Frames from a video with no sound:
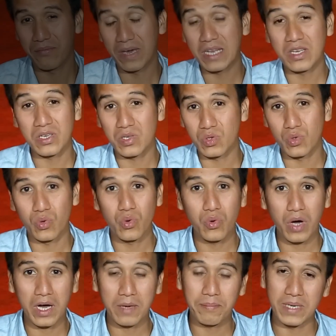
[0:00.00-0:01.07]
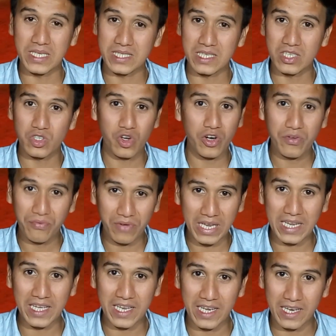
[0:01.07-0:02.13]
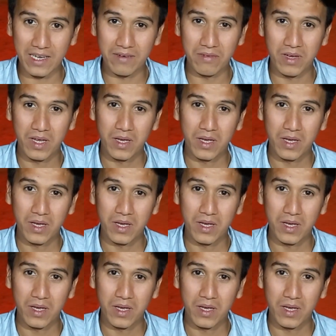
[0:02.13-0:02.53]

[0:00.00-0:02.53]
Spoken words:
When you a person is not feeling in love,